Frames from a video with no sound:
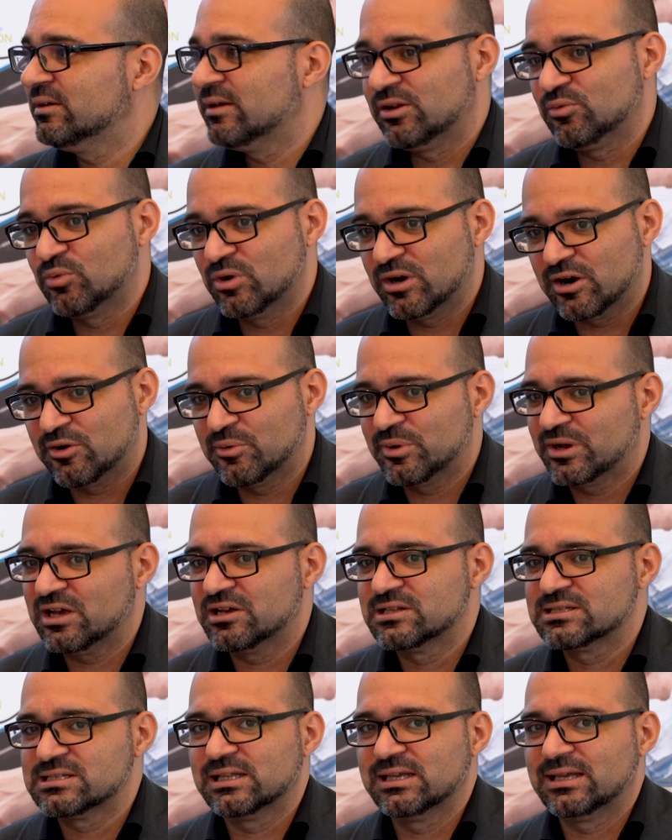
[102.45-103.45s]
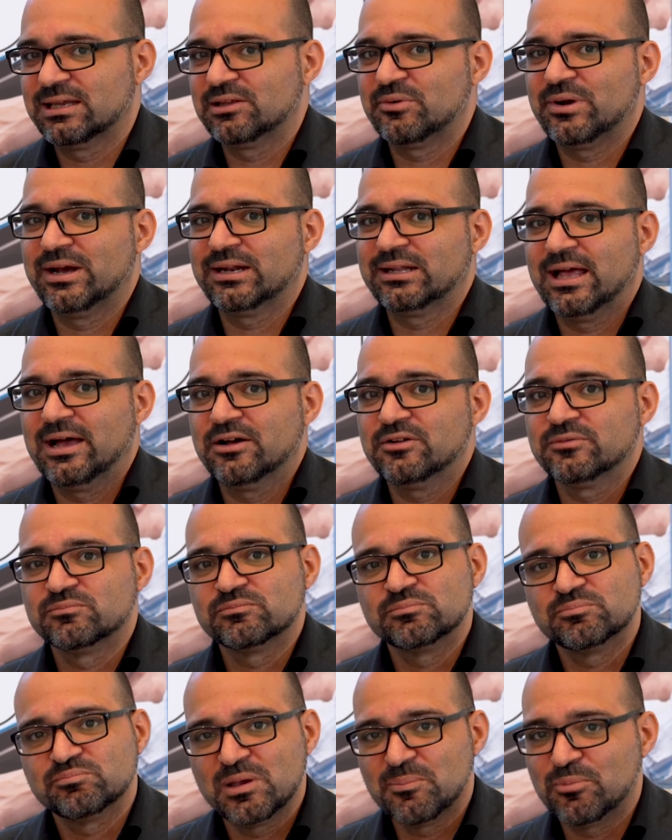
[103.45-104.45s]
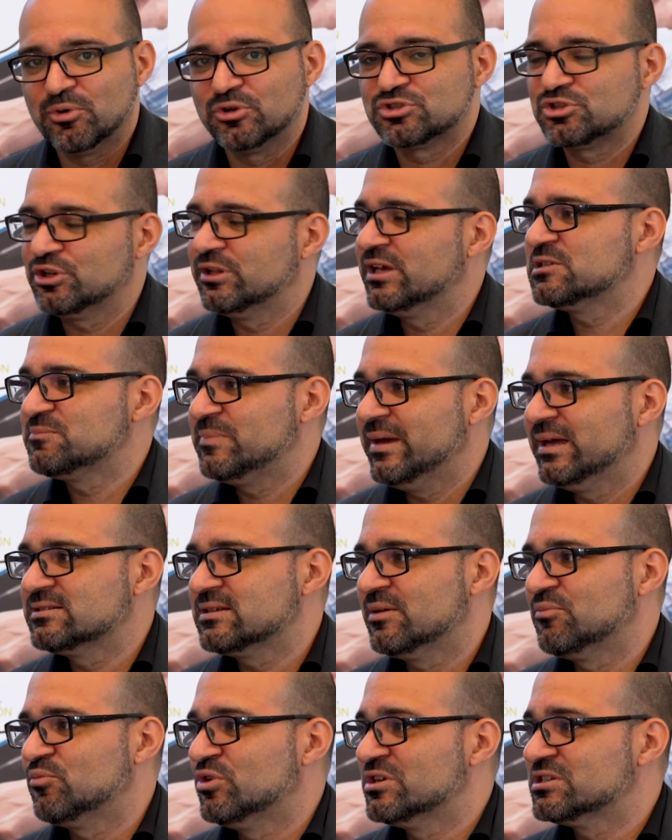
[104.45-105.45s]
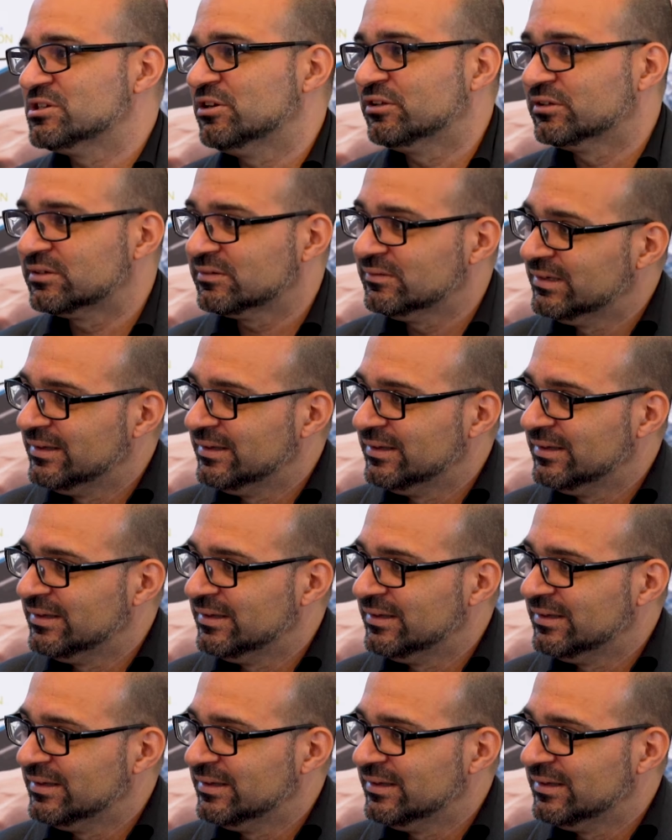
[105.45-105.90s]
and we are reconciling right now. People should expect some result